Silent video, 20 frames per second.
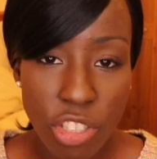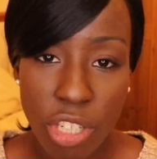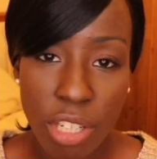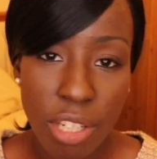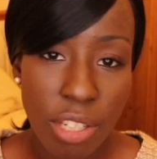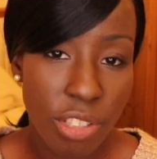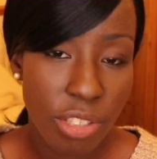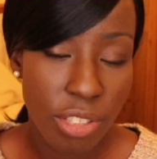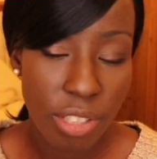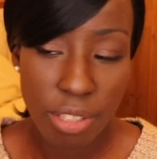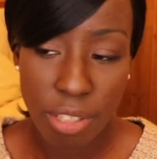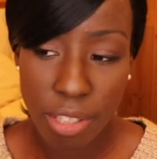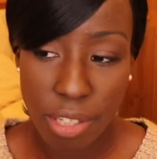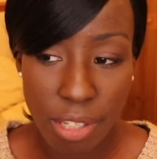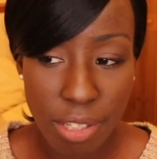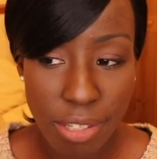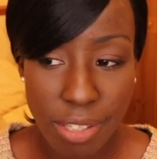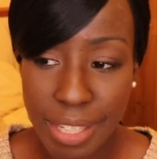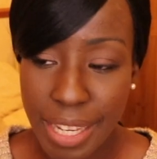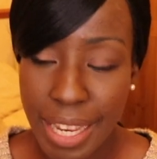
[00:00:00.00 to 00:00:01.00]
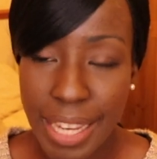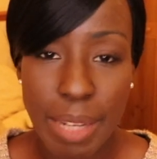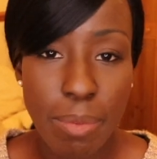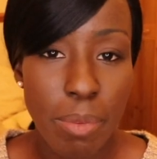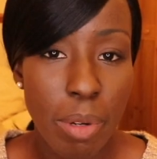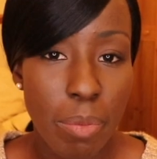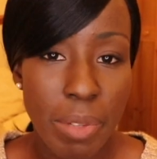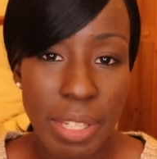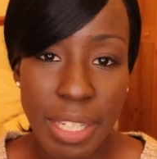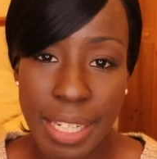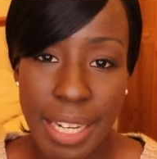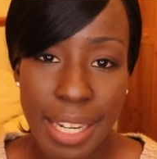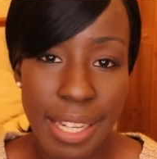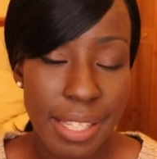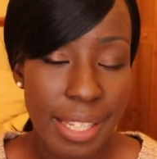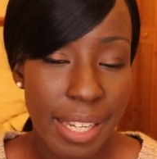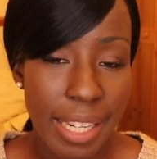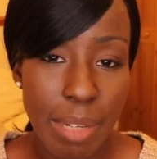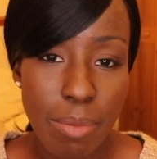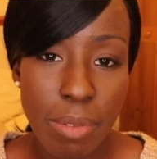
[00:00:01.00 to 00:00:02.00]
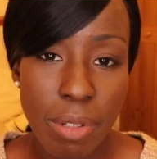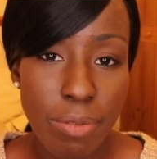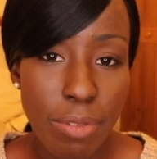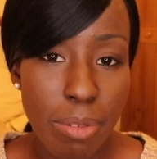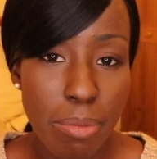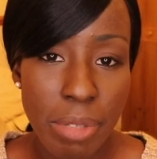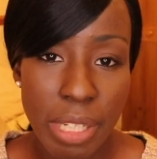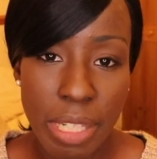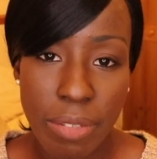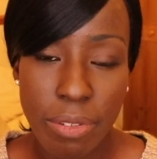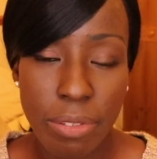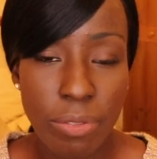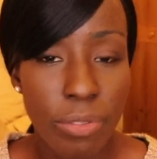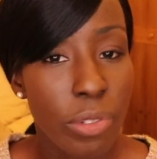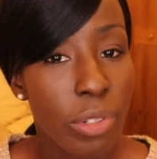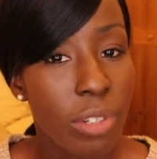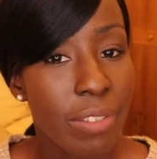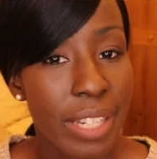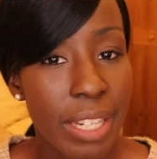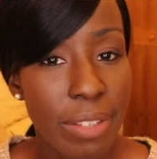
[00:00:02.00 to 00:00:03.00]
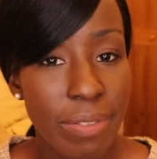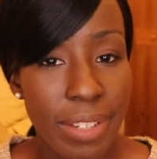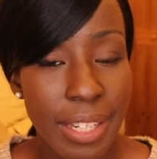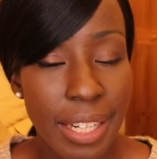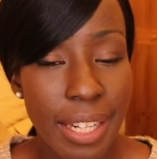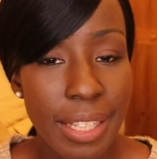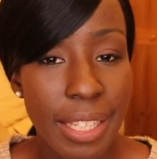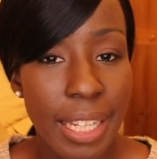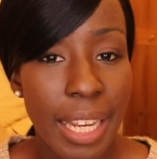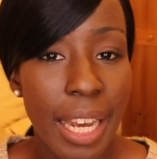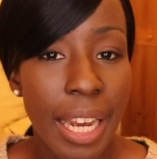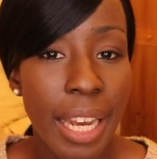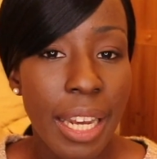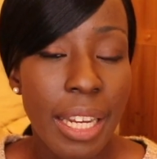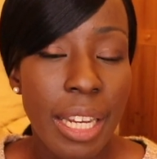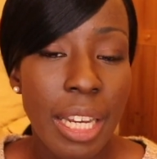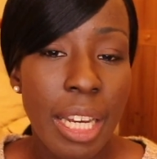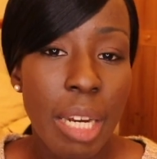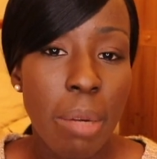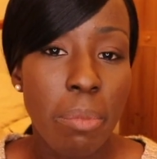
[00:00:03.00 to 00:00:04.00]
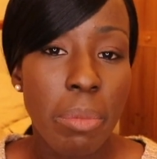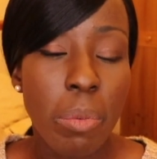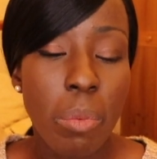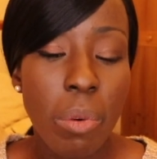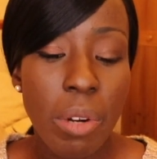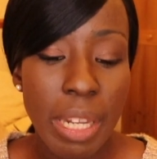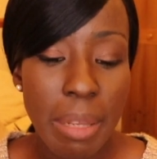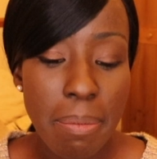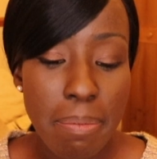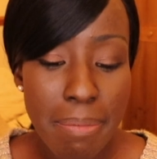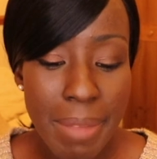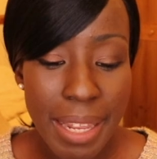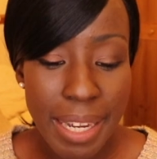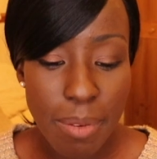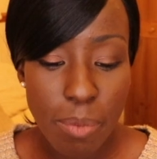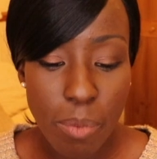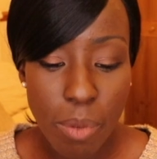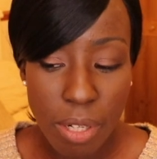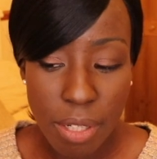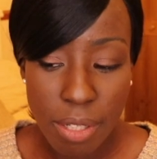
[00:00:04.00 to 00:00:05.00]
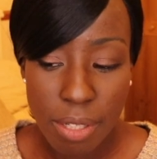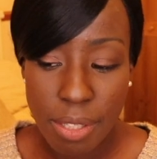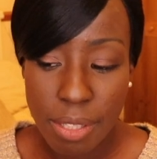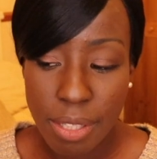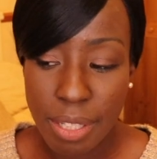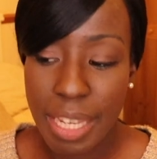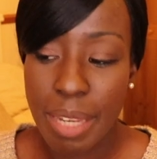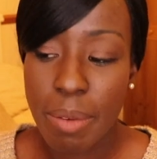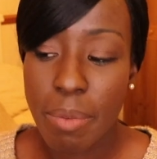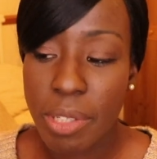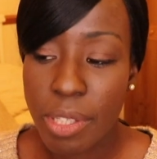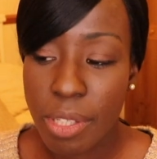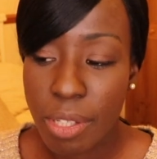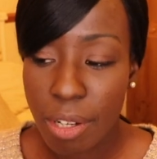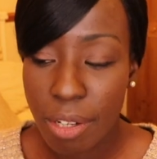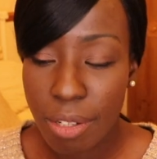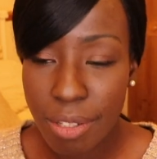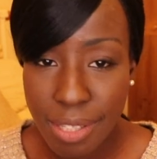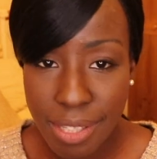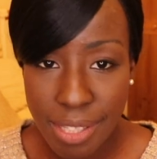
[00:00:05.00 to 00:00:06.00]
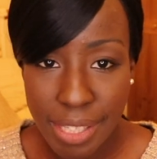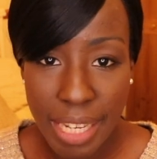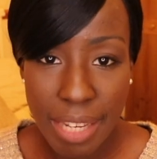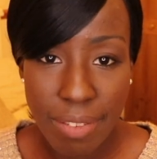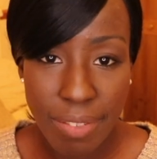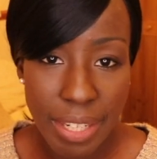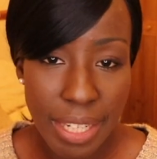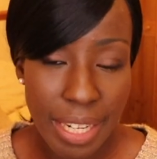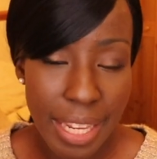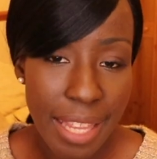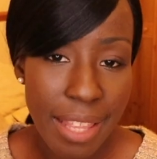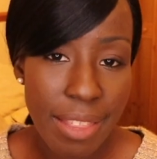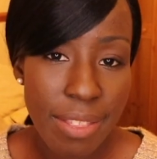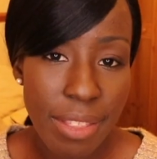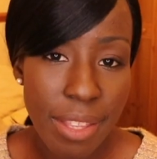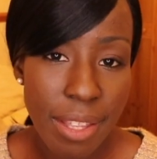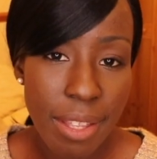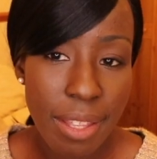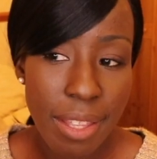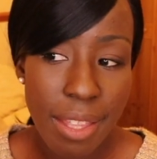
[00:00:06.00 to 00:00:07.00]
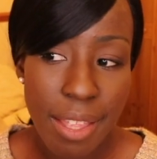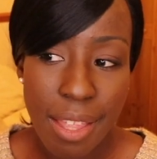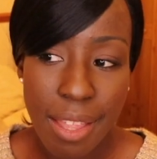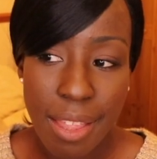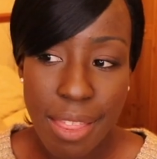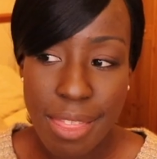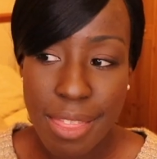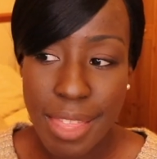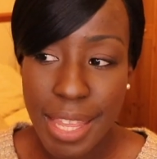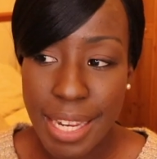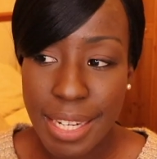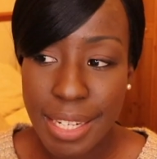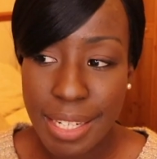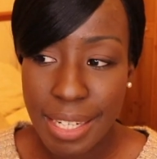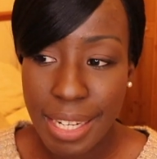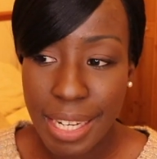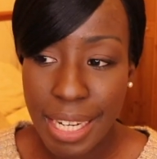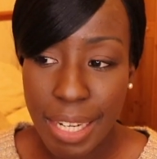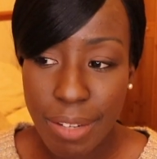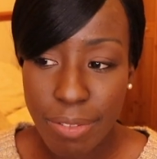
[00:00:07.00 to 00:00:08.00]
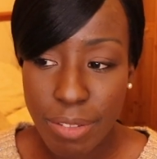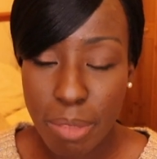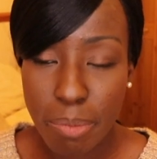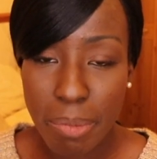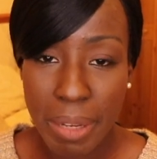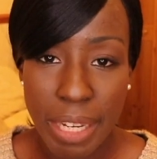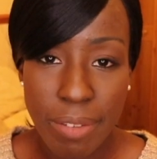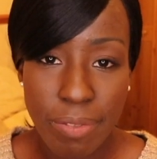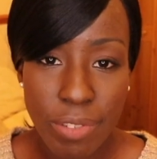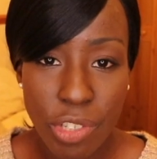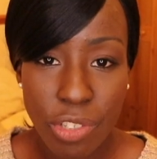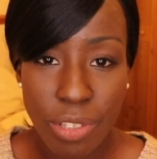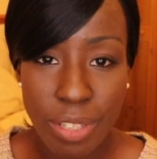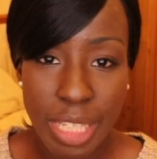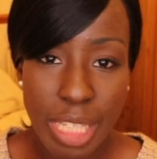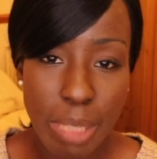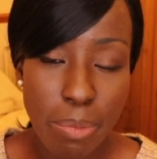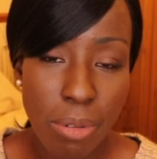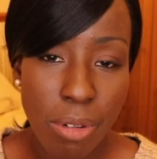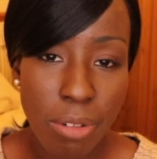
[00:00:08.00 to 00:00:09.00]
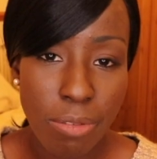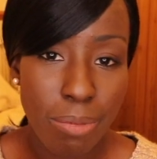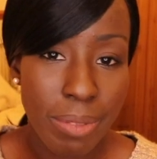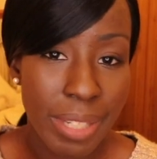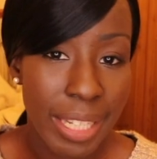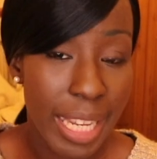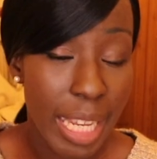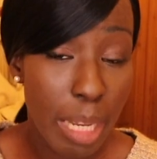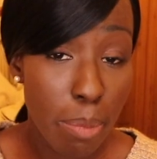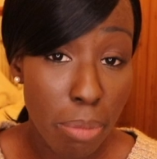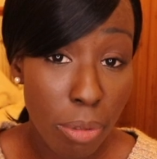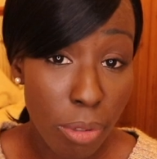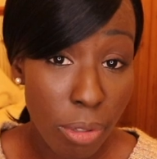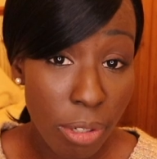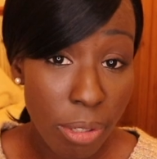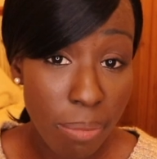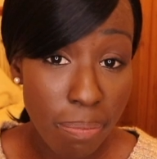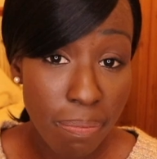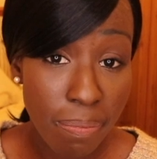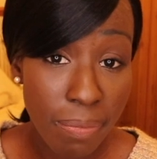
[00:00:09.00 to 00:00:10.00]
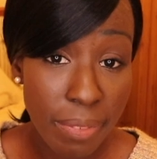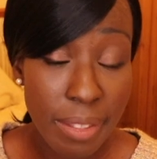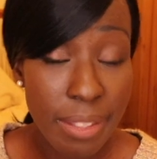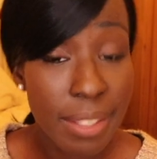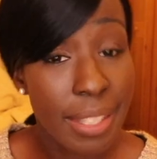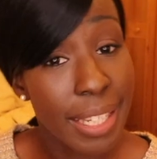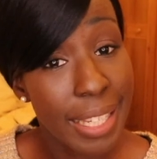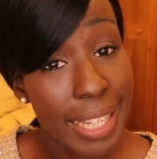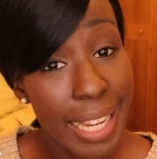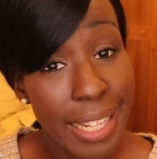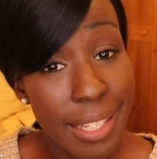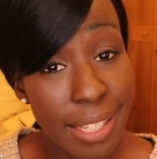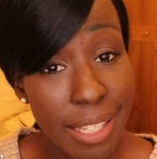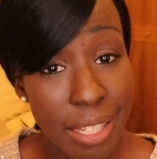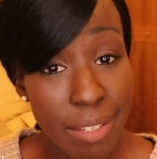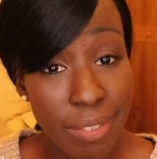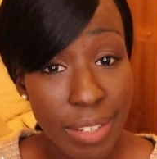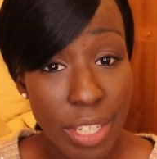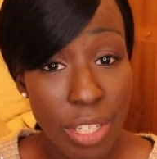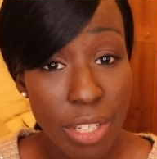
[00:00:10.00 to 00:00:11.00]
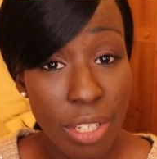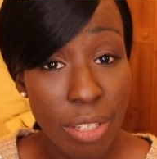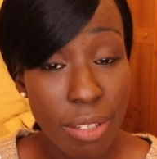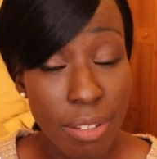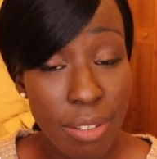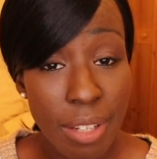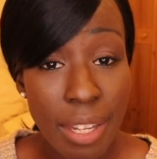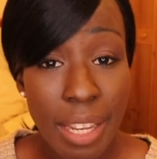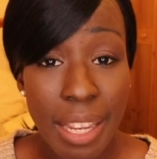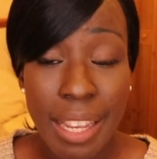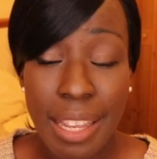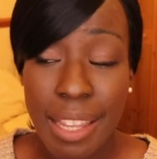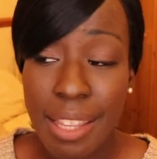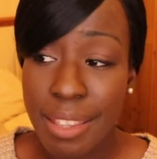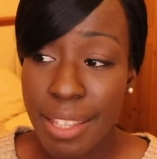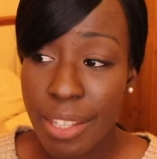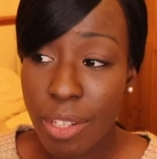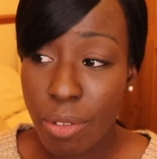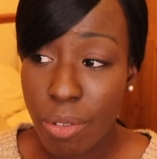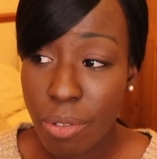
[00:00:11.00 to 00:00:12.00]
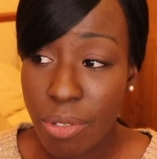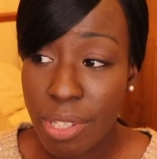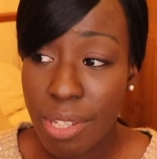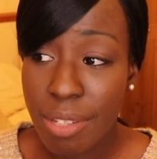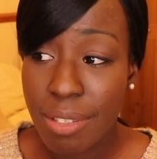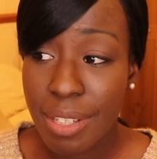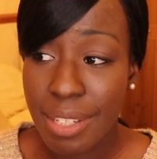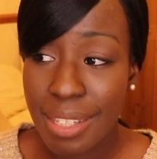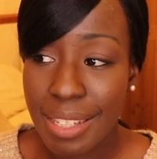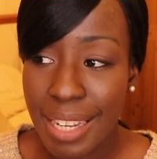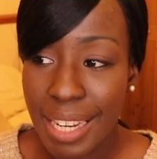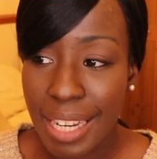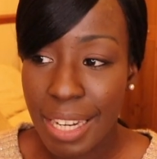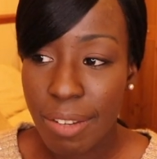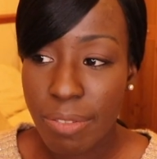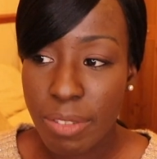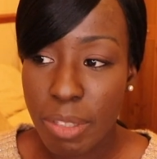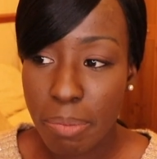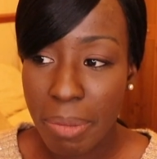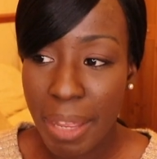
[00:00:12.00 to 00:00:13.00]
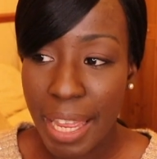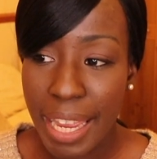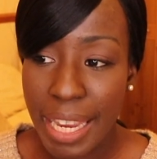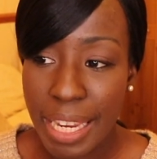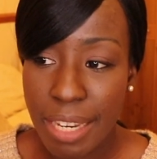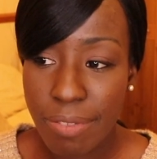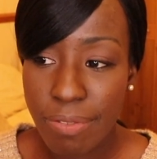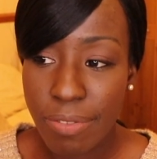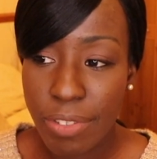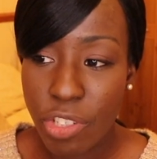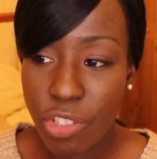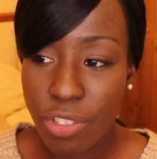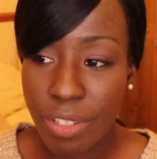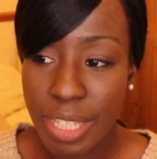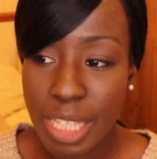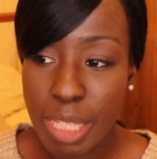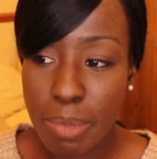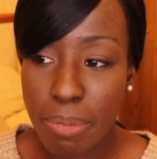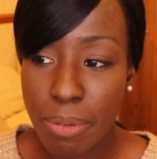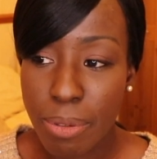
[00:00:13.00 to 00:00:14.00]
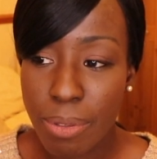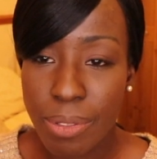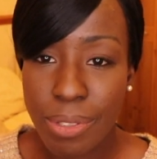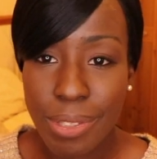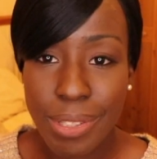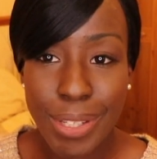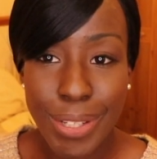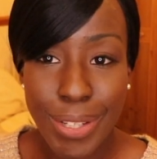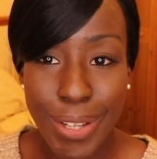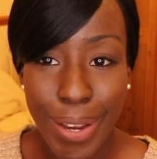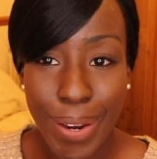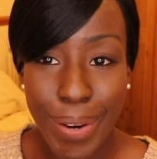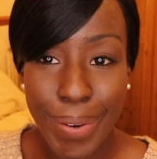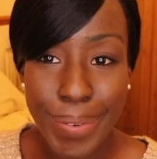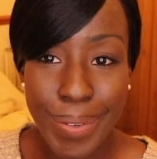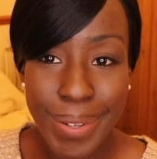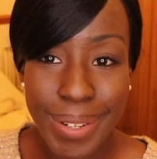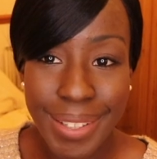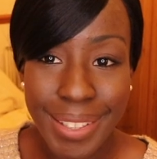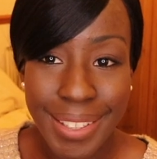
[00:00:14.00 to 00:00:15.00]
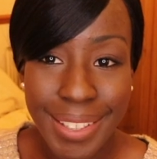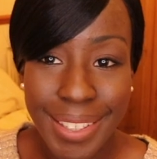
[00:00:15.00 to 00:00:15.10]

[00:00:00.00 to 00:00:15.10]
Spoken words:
charge the cost to anyone. We didn't ask anyone for money for fuel or anything like that. But what it meant was it was cost saving in that they didn't have to pay for transport from the airport to get to the venue. They also didn't have to pay for transport to go